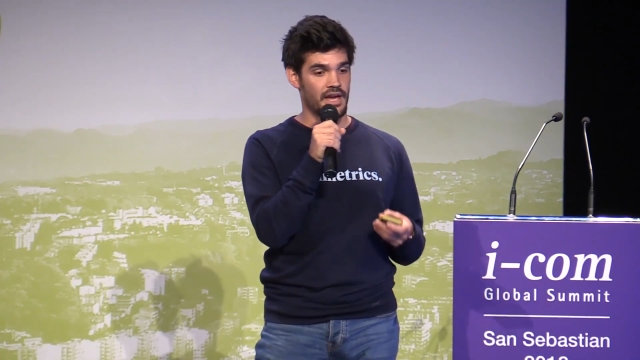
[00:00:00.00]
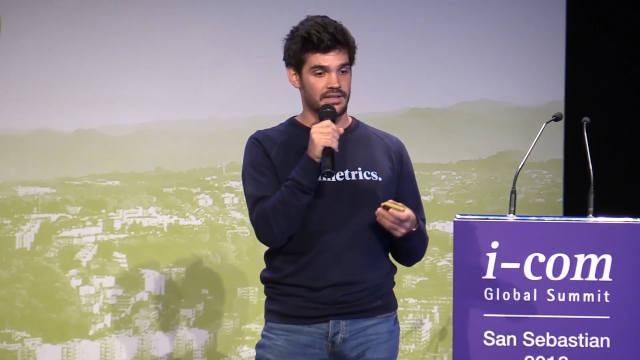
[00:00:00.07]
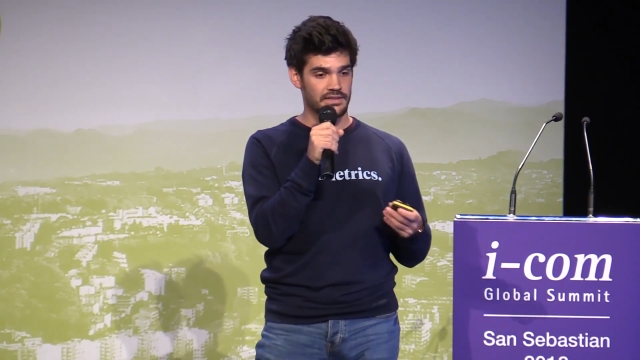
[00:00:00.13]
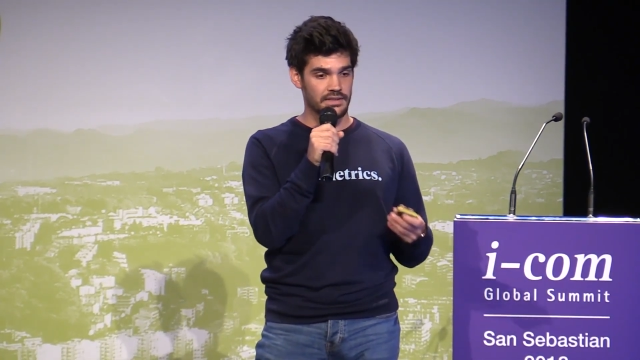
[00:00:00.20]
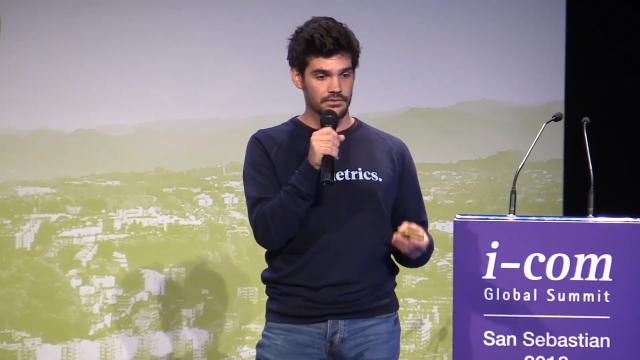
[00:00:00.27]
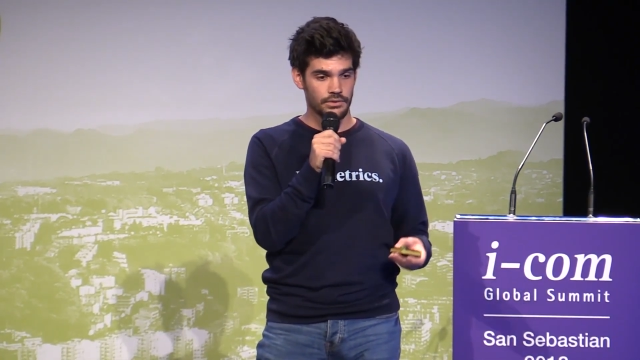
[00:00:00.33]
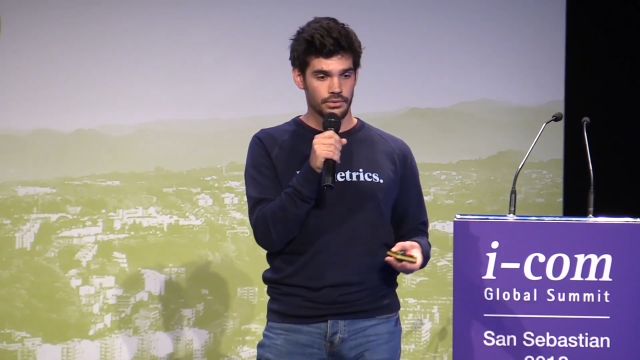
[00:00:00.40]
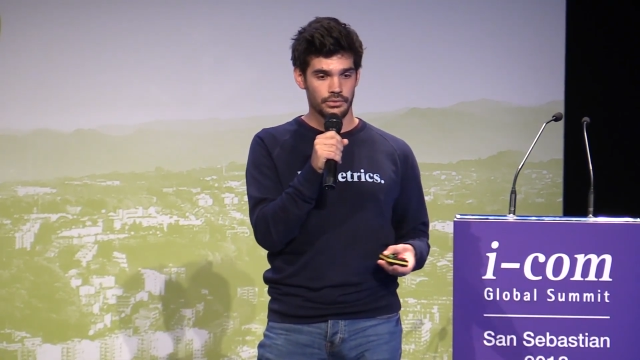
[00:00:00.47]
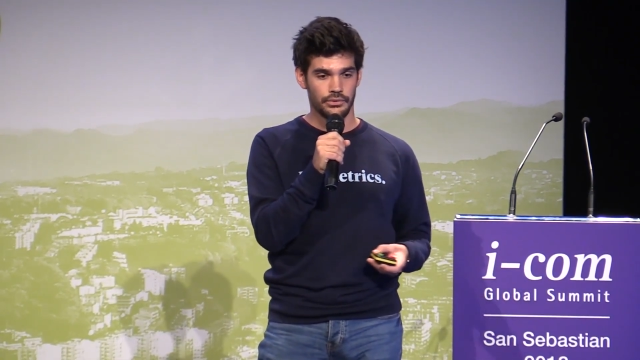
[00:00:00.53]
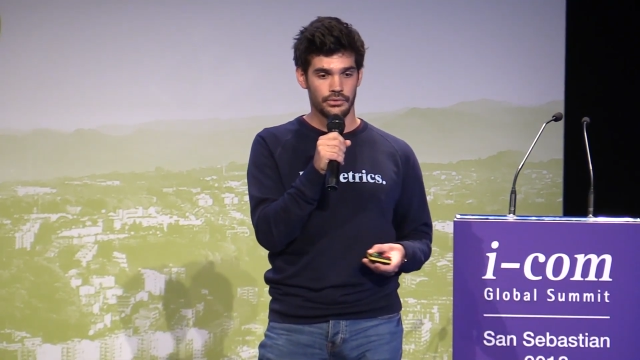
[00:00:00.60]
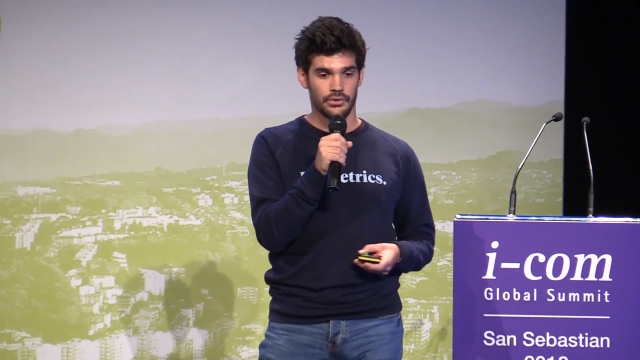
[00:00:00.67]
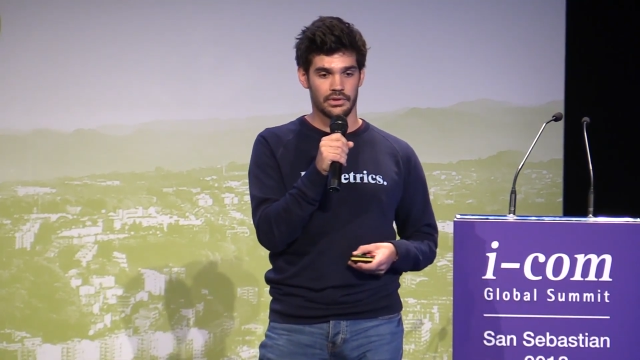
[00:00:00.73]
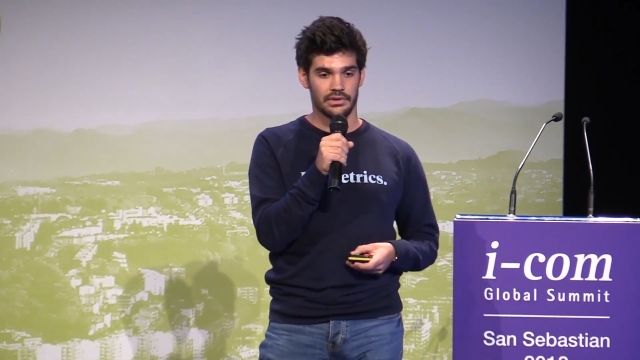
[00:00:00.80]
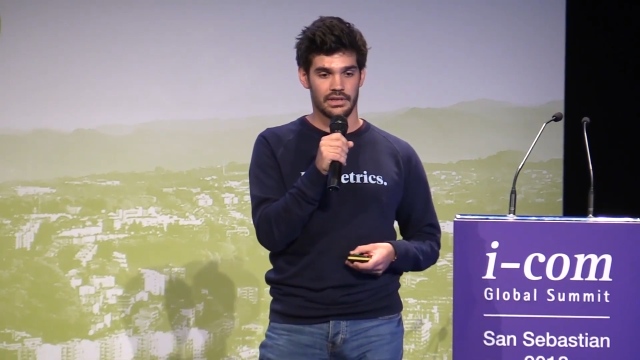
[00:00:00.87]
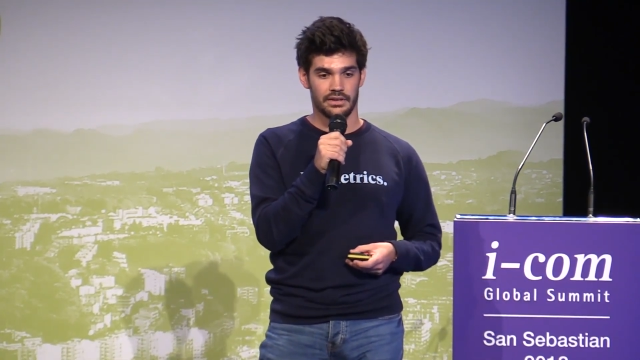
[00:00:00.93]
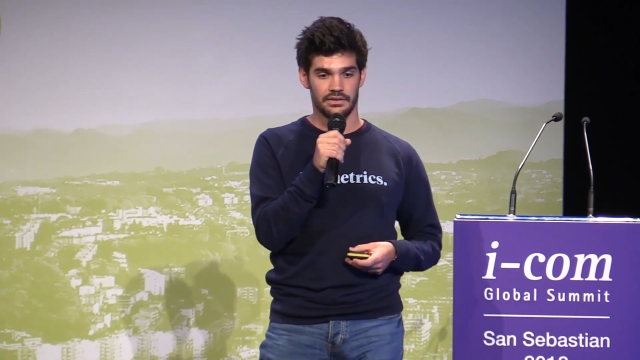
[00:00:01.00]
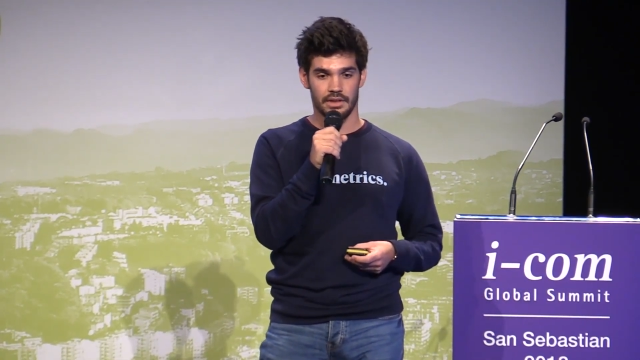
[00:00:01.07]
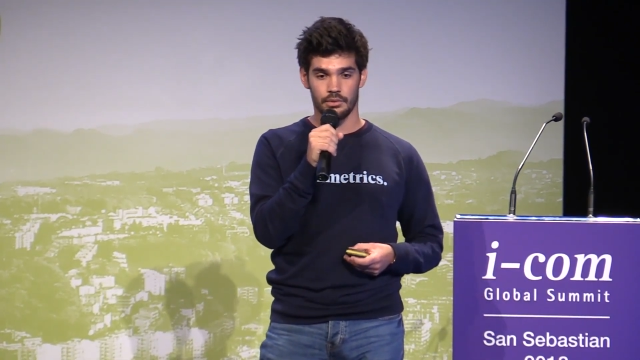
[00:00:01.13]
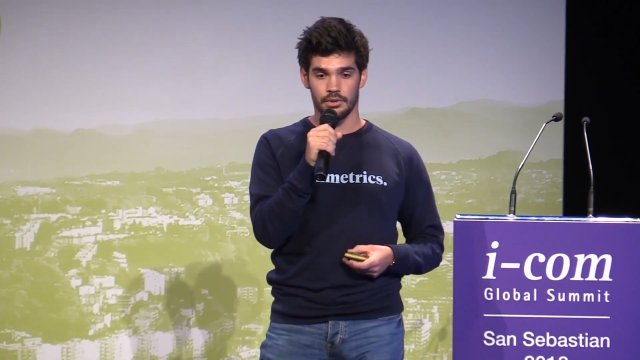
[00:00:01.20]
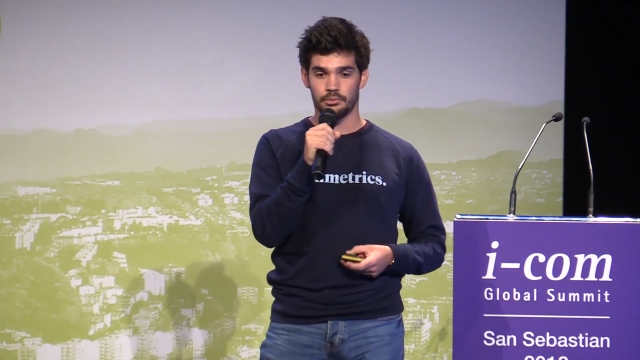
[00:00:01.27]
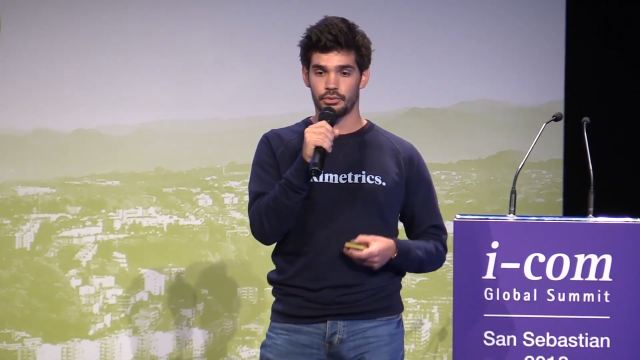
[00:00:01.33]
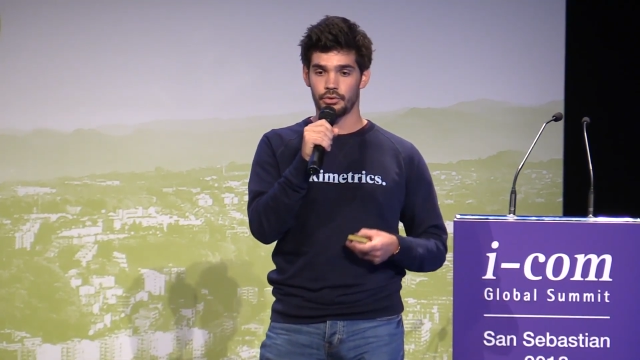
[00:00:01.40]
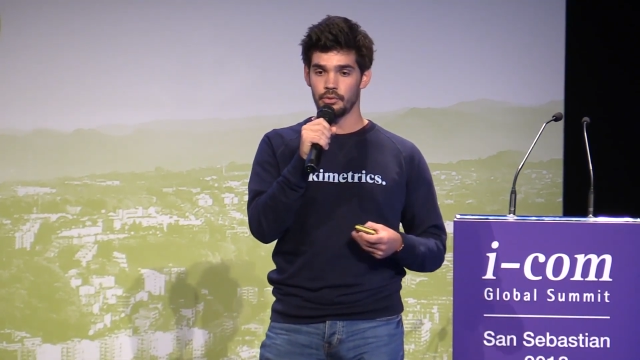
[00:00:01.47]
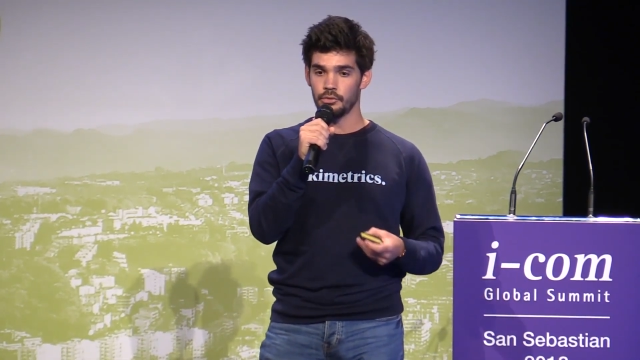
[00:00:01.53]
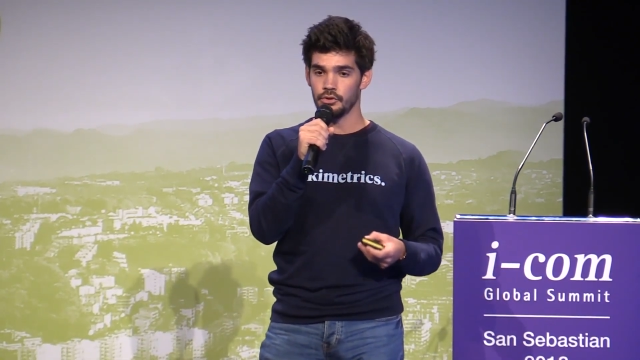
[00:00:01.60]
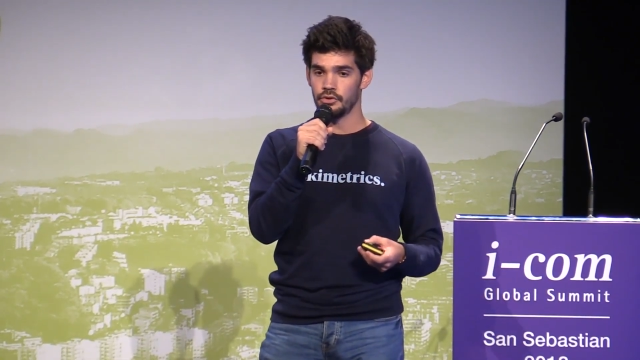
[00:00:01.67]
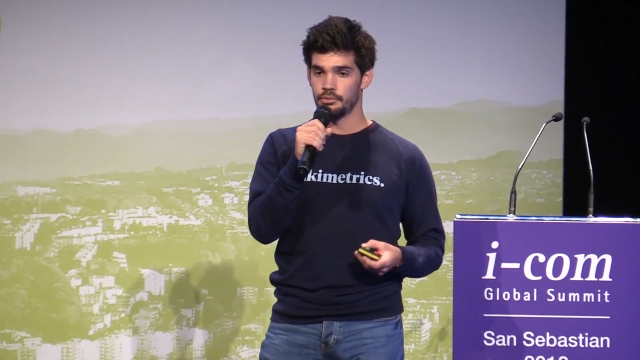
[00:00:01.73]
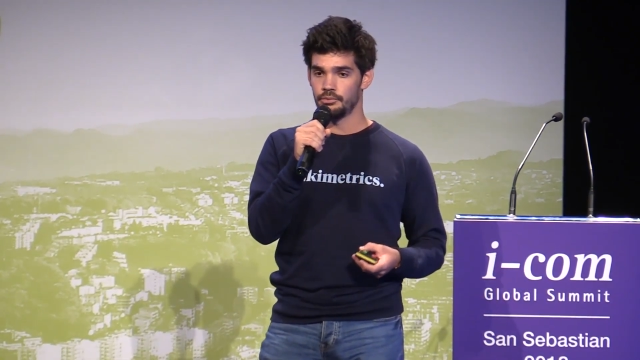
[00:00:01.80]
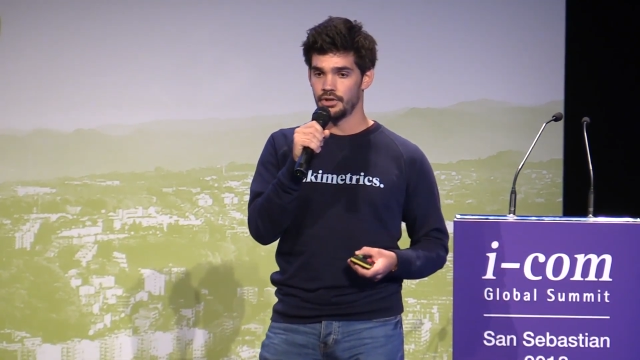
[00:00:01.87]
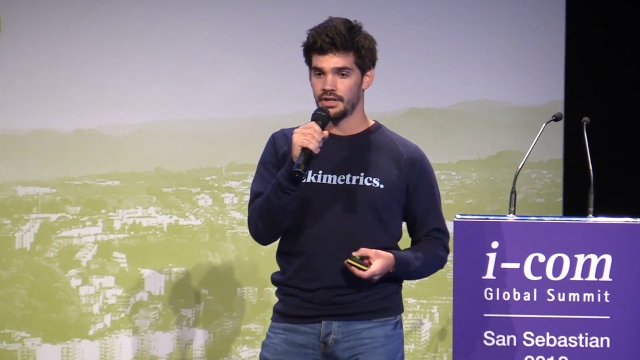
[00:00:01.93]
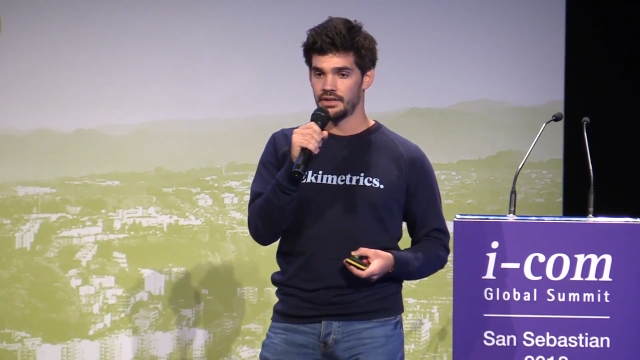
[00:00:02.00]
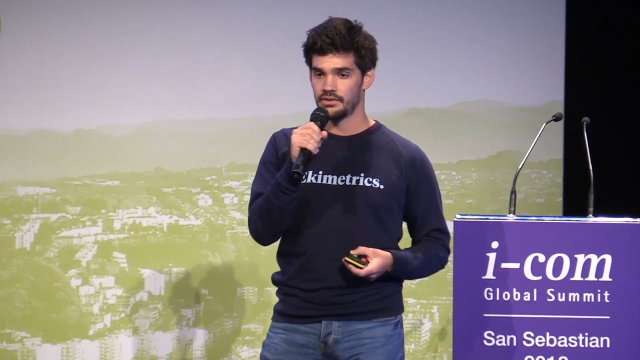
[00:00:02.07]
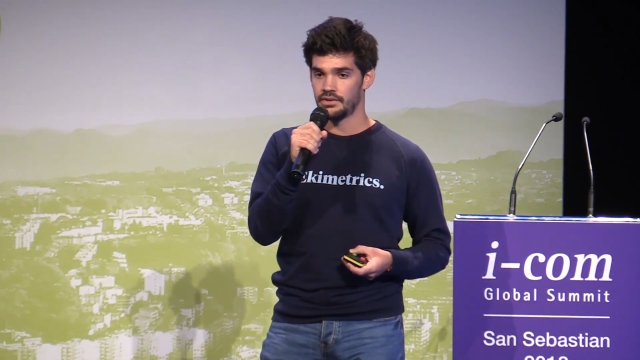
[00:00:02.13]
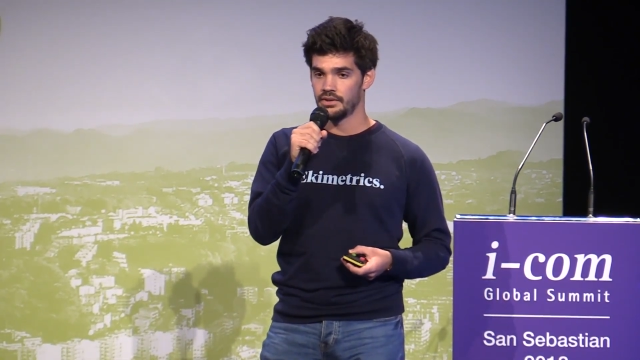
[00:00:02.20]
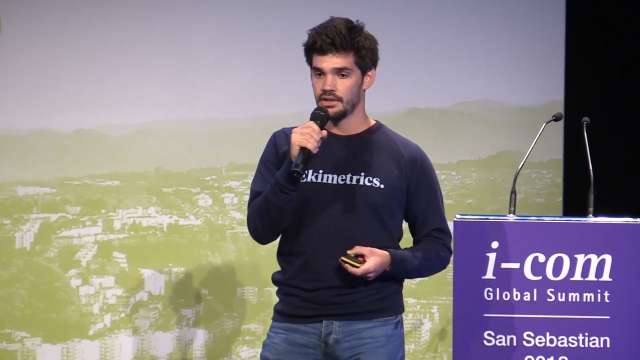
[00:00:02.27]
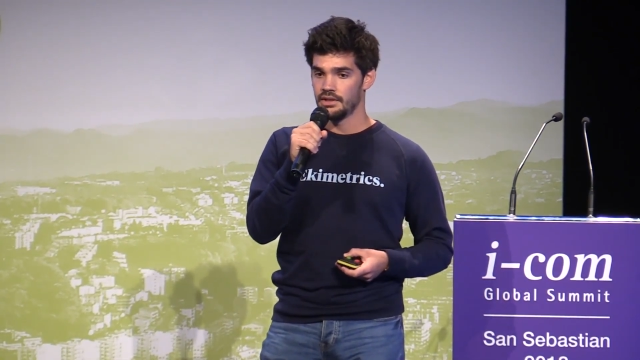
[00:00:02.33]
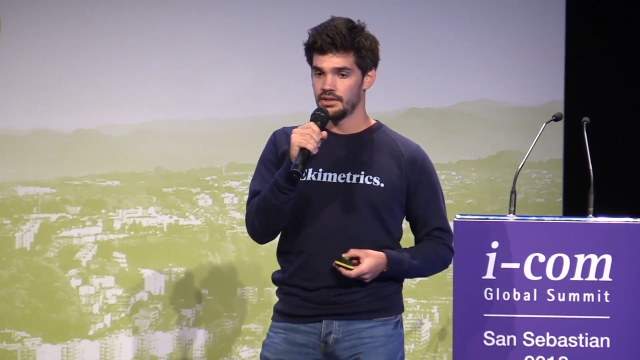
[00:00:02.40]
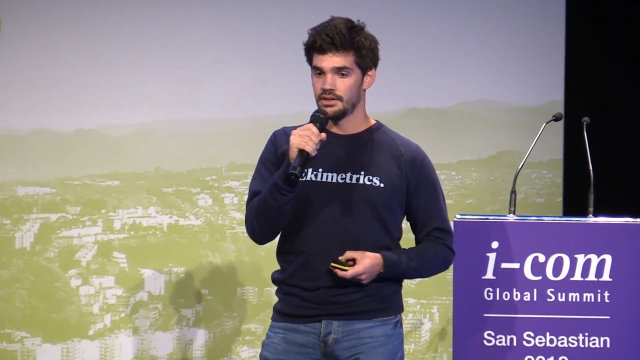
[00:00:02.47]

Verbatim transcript: active users online that will promote the brands